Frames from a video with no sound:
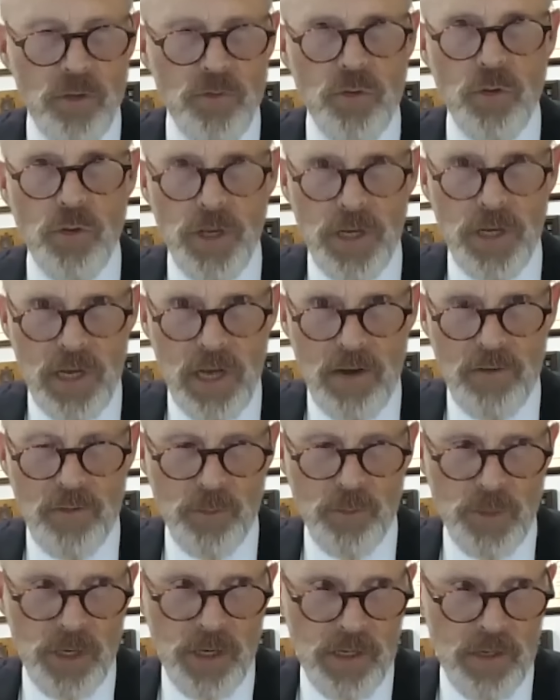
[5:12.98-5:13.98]
So the
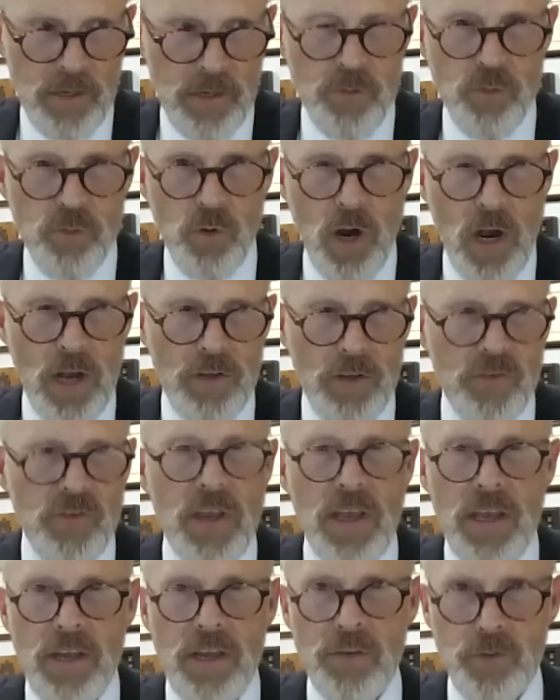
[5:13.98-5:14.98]
government tries
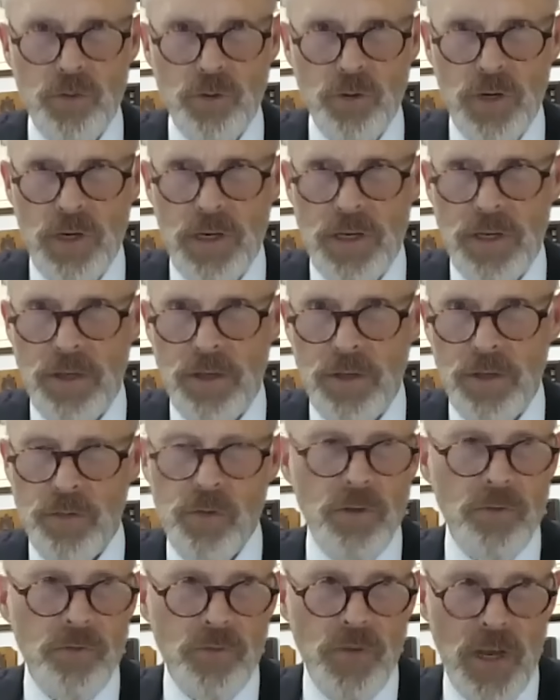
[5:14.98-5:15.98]
to enter
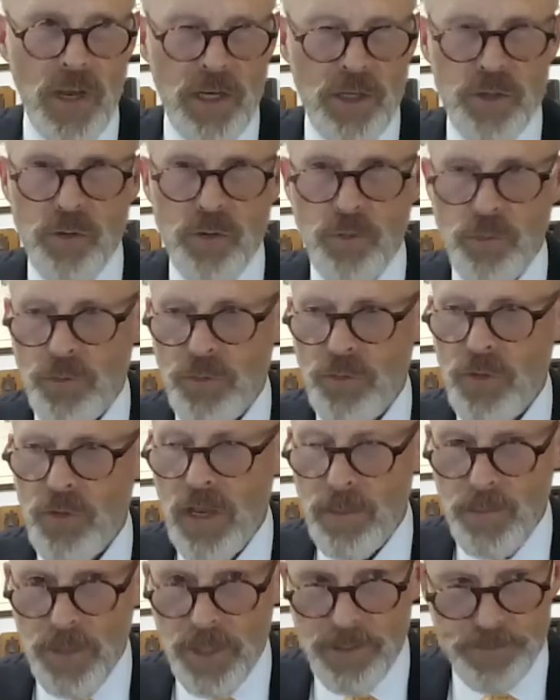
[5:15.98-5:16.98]
his confessional
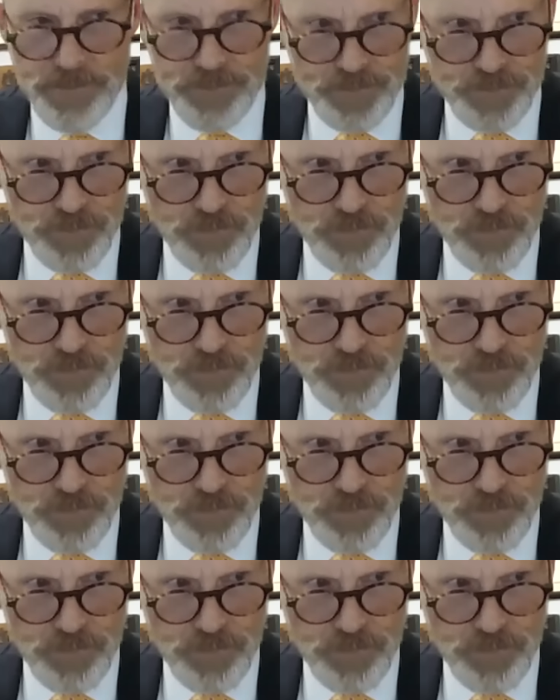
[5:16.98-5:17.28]
statement.